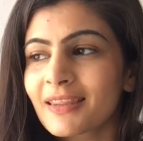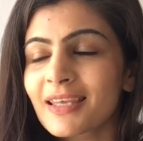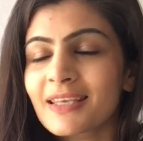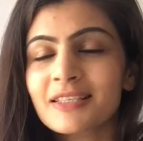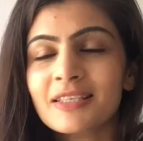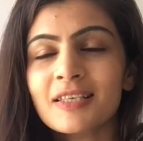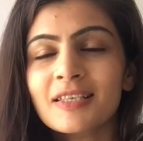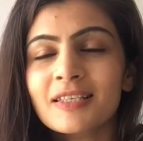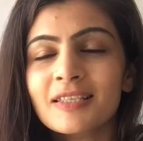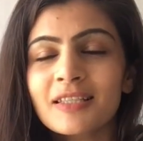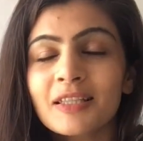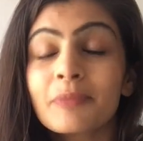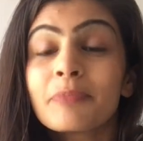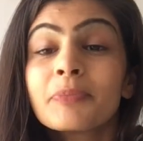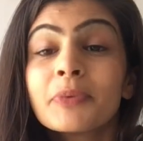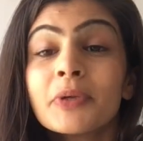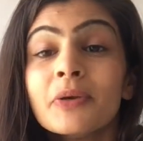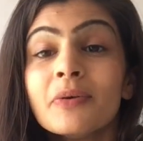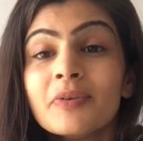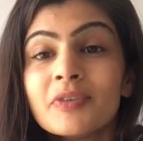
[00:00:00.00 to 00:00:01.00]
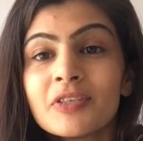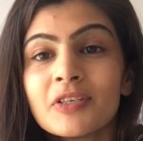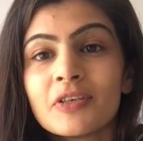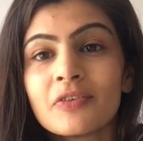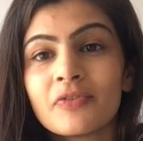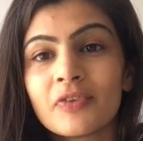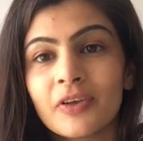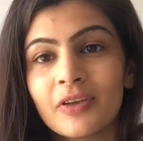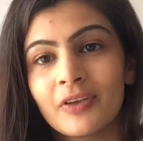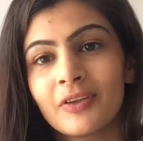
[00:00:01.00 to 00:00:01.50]
there's just the beauty
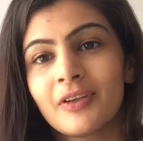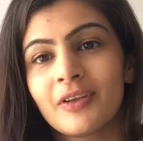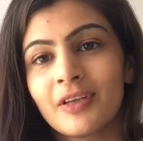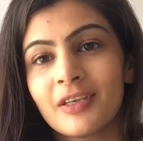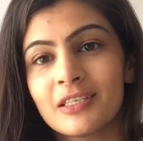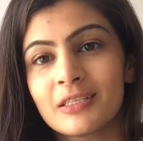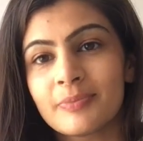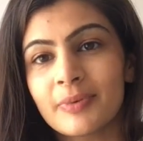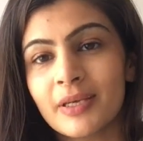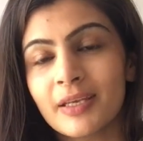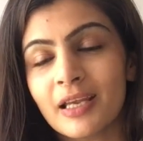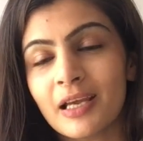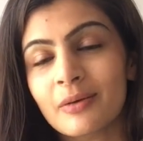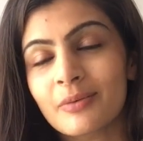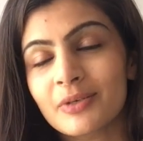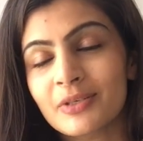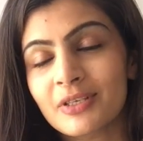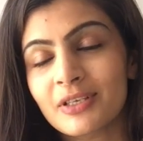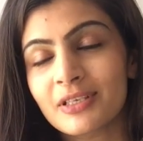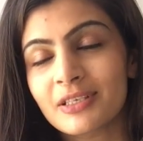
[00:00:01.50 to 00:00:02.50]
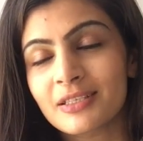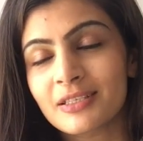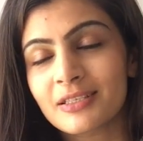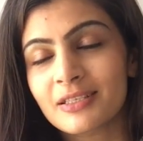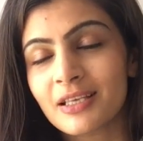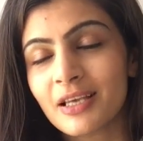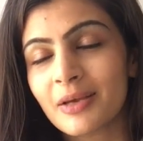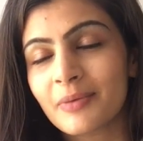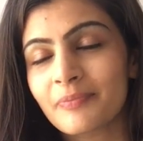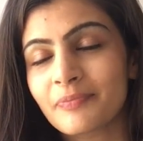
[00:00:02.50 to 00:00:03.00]
of it is being able
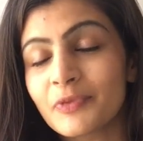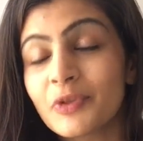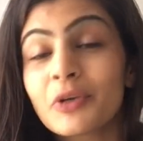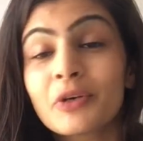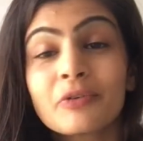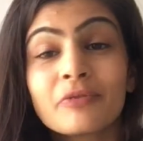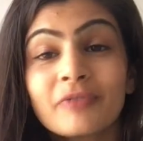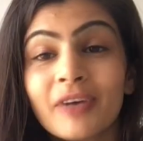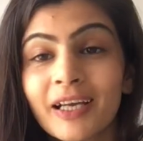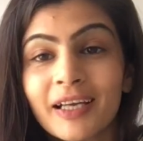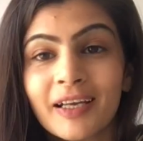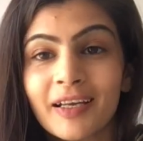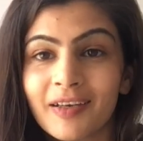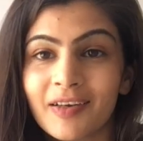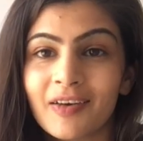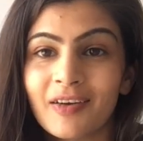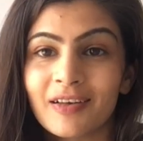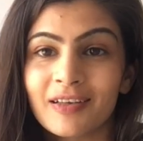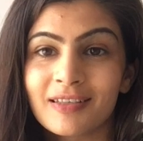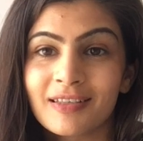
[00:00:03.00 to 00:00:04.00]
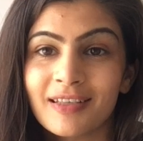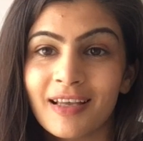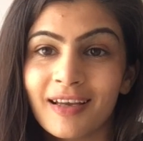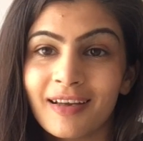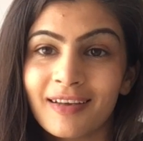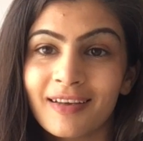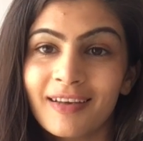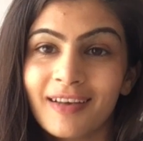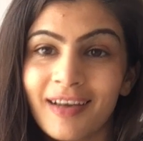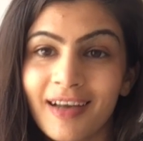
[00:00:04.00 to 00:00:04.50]
is um, you can recognise
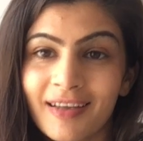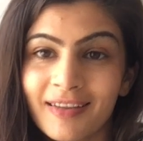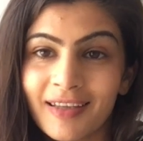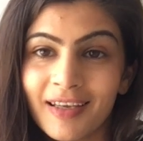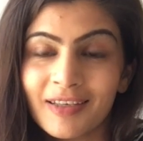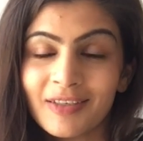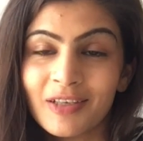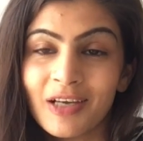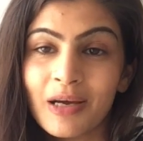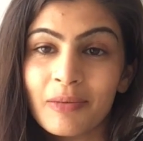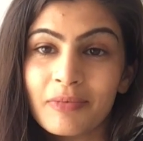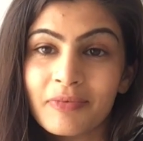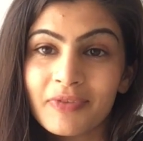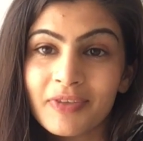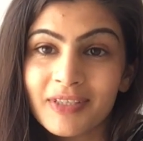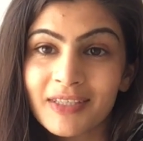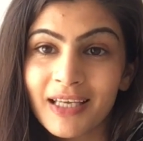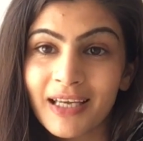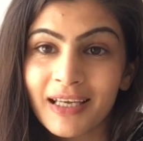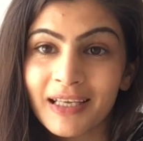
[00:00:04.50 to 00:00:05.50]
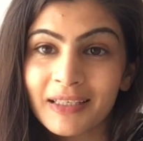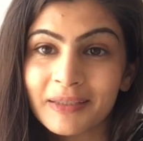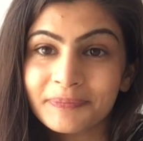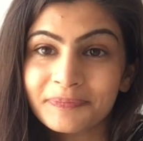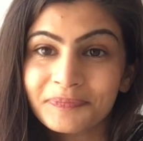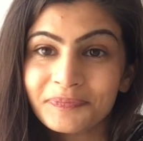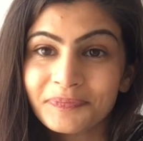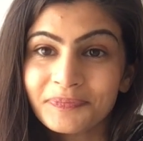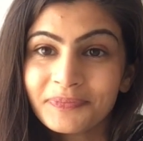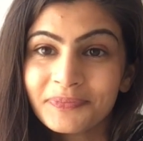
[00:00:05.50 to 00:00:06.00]
that at that time of the
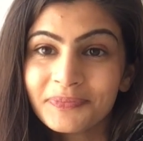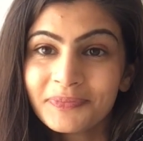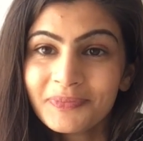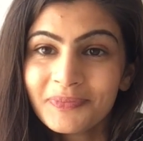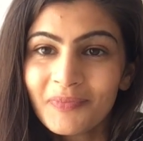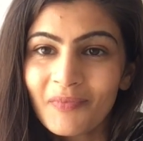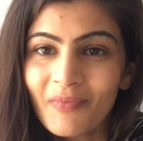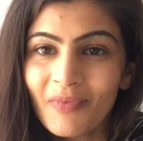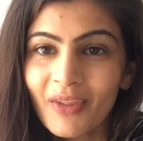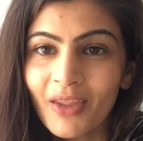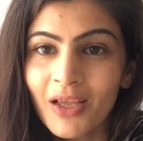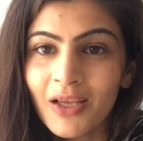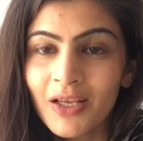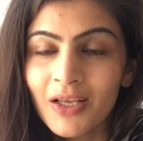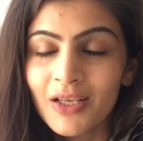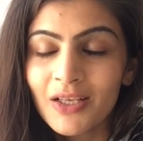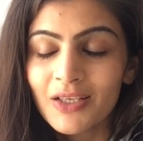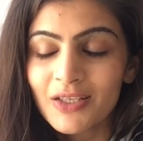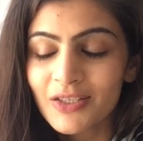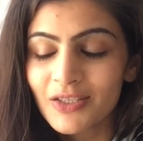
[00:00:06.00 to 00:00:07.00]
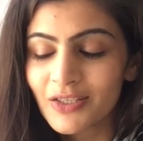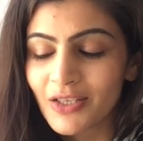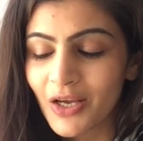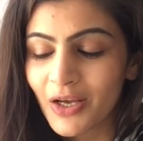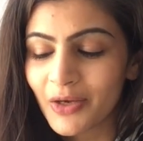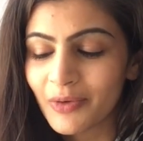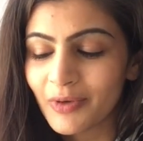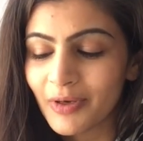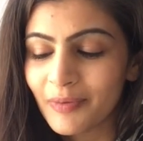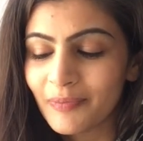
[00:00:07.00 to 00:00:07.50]
day. So
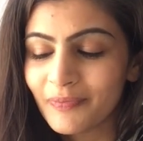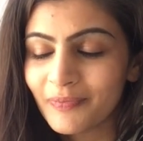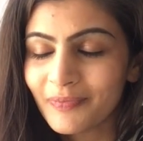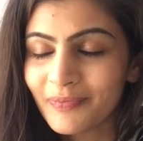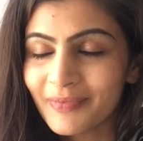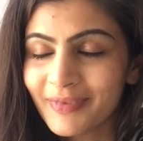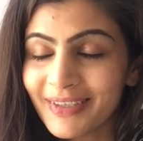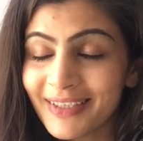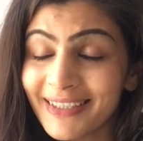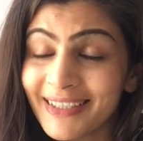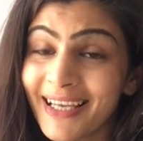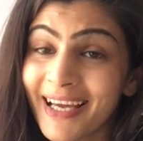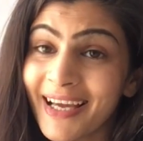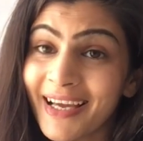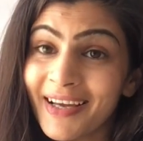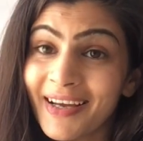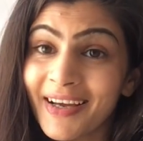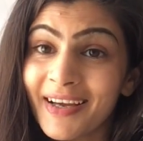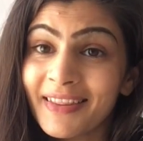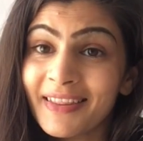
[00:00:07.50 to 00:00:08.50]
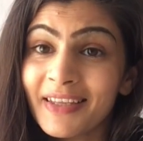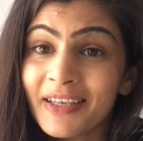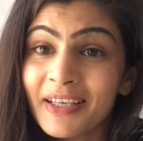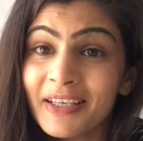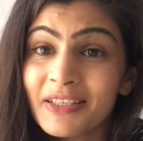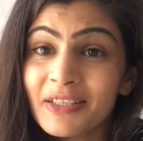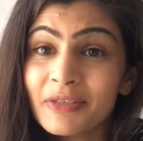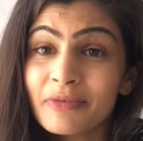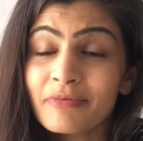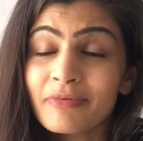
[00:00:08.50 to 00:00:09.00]
um, yeah, I think
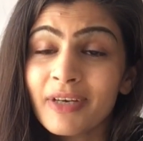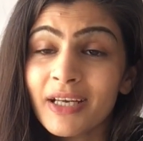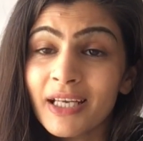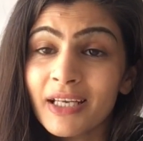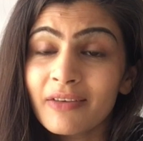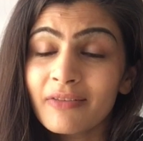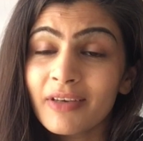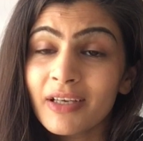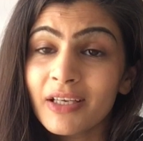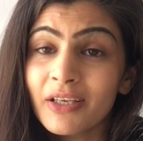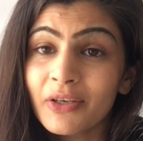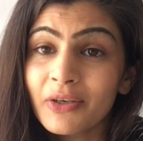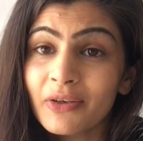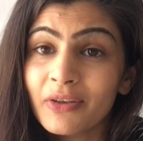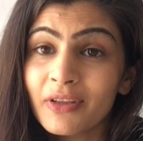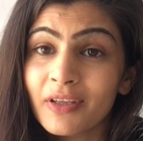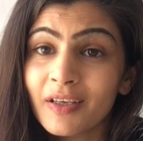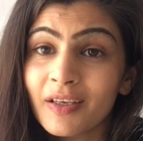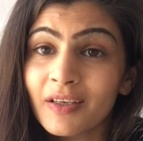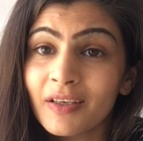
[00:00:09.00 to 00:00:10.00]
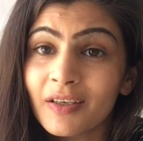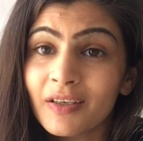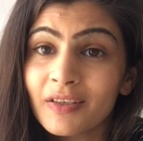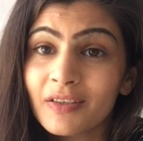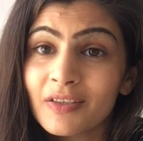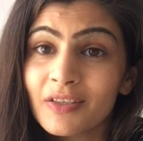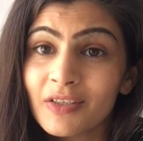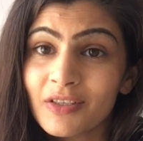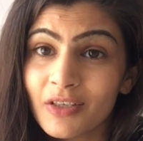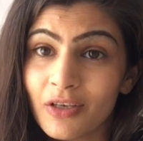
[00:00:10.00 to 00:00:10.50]
it's a really really good thing
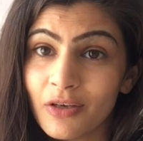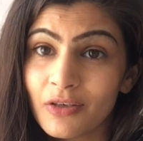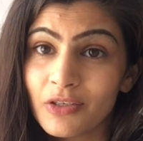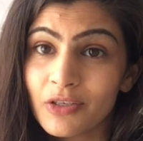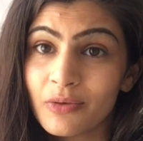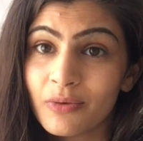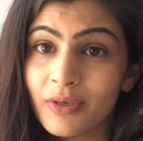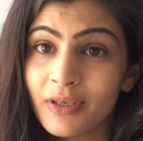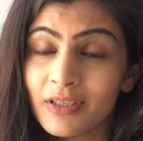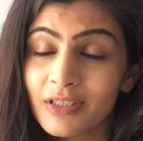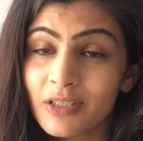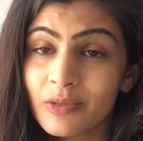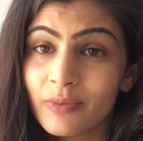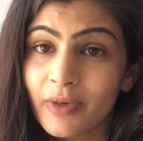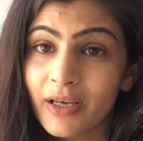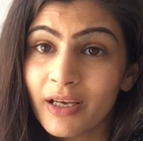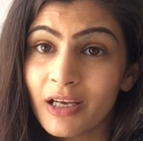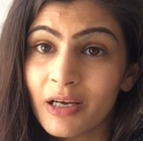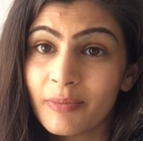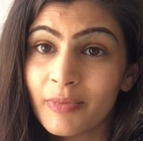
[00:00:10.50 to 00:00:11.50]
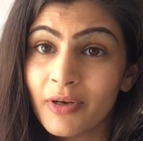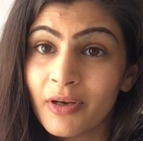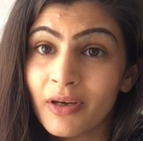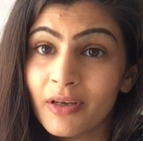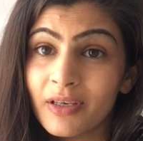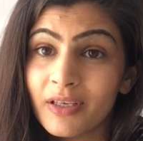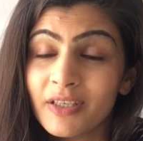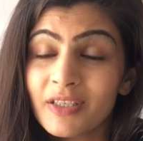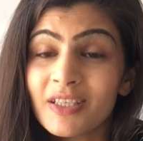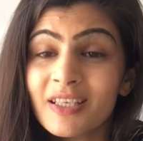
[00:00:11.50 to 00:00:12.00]
to start doing is to wake up
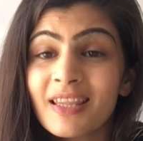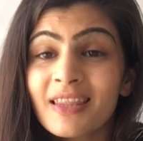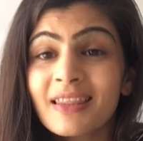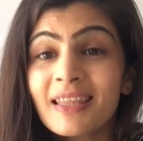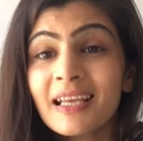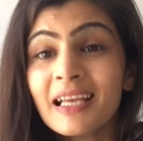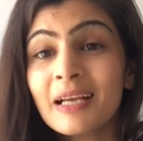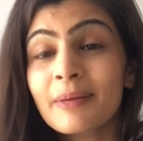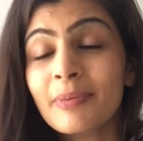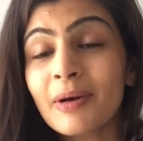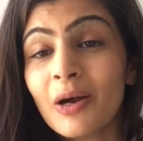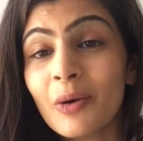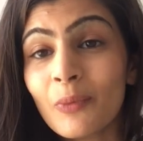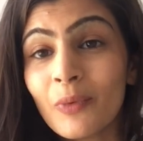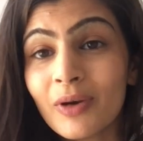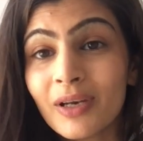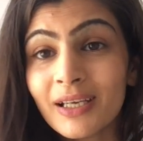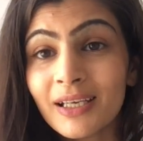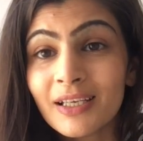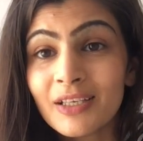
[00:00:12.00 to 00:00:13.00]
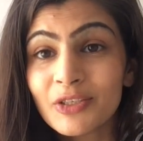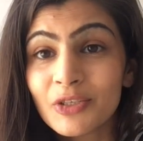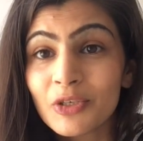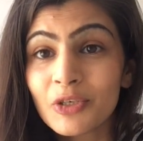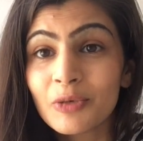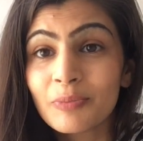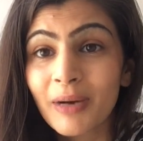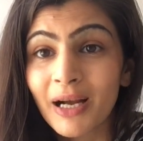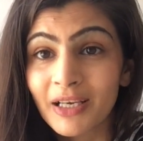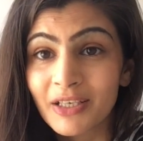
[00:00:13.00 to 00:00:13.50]
early. Just think about what it is
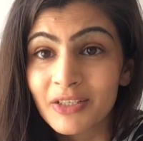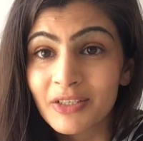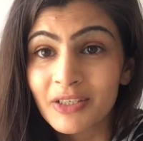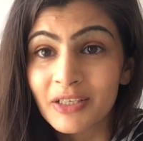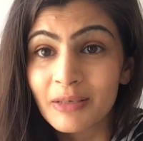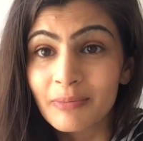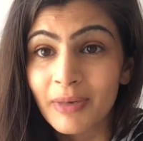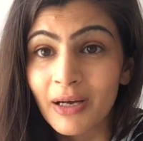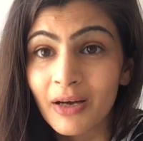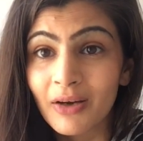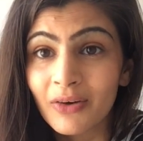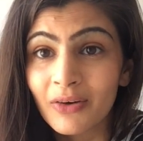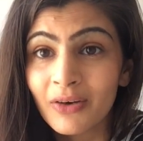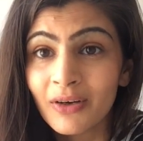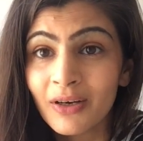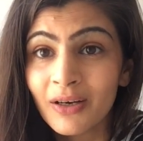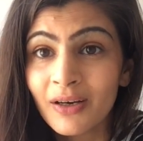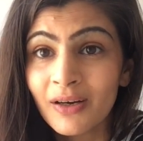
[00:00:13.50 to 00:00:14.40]
you're passionate about.